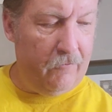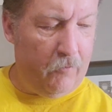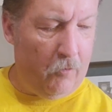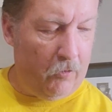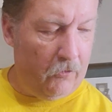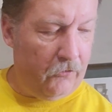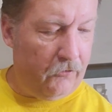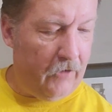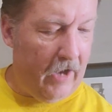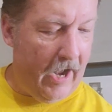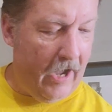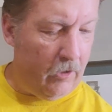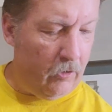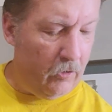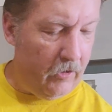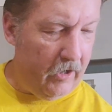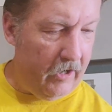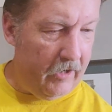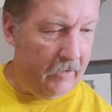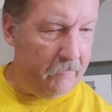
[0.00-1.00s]

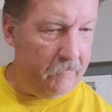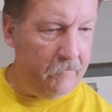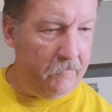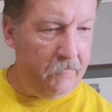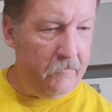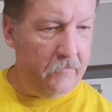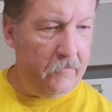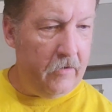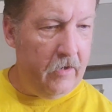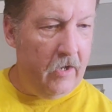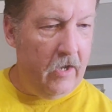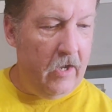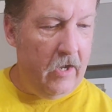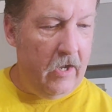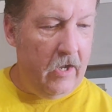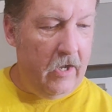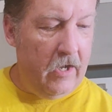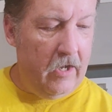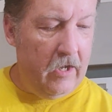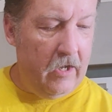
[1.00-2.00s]
Saturday.
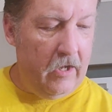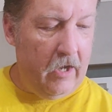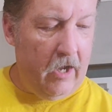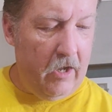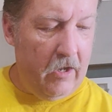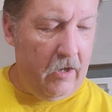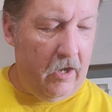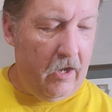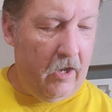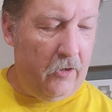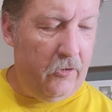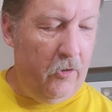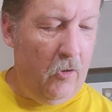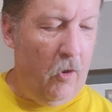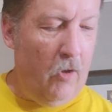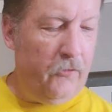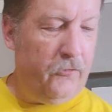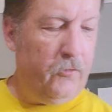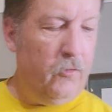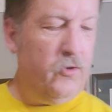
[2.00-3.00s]
I do
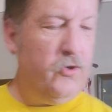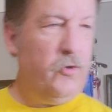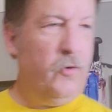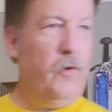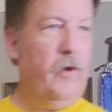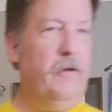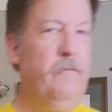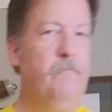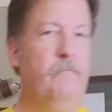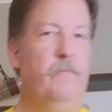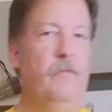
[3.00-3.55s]
also enjoy